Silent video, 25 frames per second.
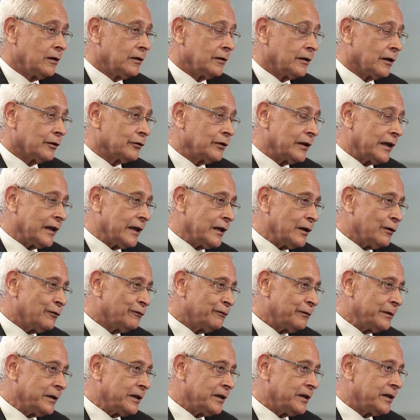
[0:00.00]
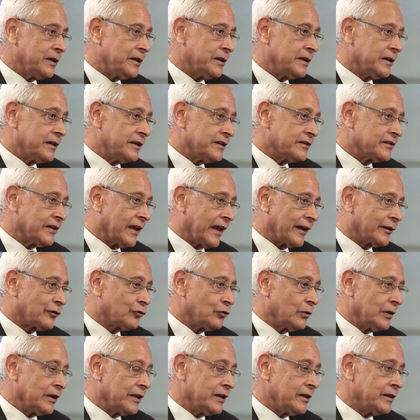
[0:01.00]
Now the LOB is
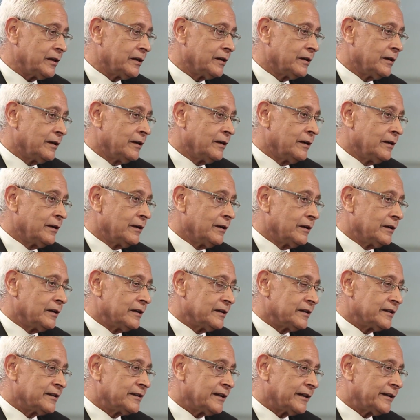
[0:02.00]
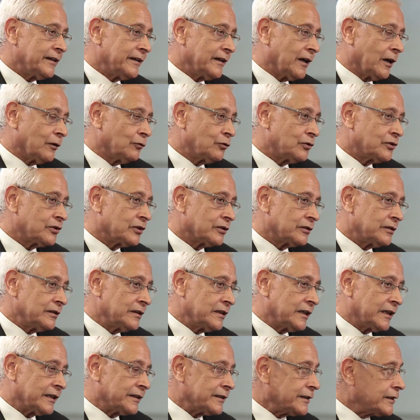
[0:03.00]
actually setting out
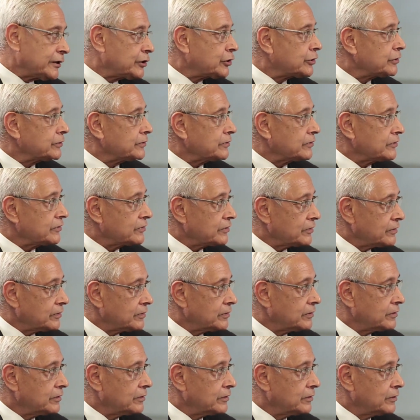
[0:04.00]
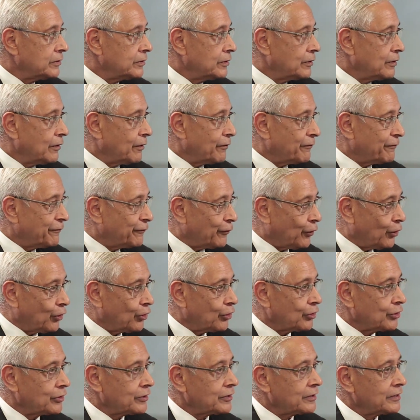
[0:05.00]
certain conditions
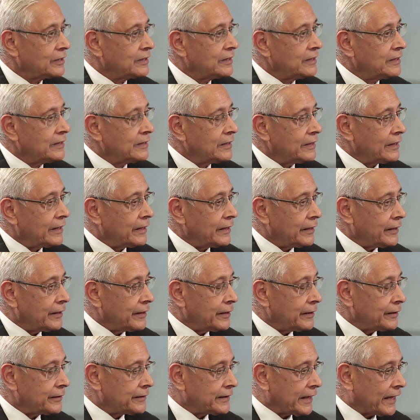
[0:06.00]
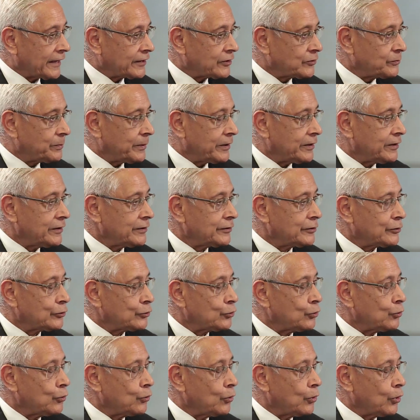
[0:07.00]
for a taxpayer
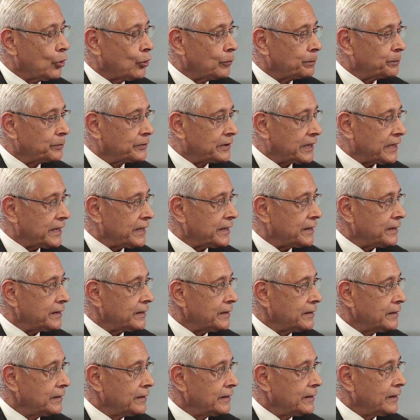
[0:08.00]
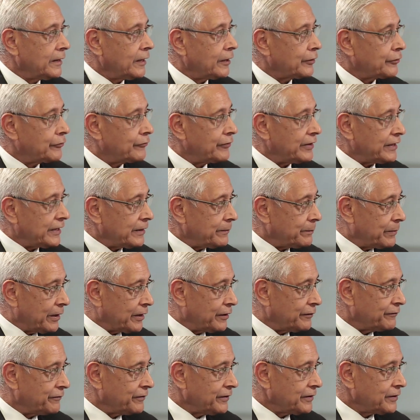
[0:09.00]
to obtain a treaty
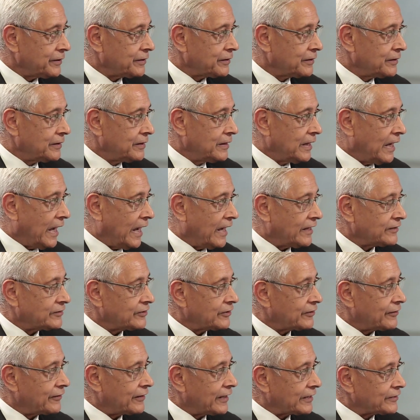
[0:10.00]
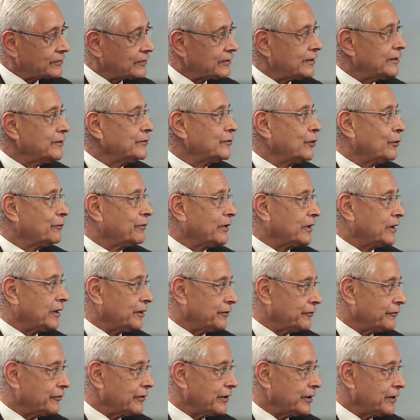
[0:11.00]
benefit as a resident of a
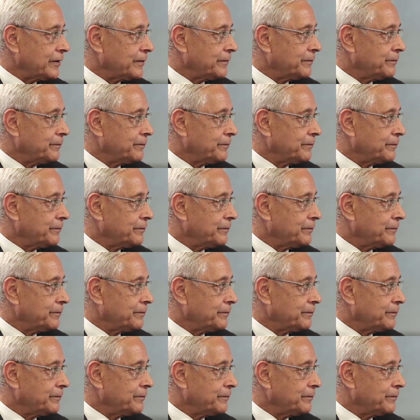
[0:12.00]
country.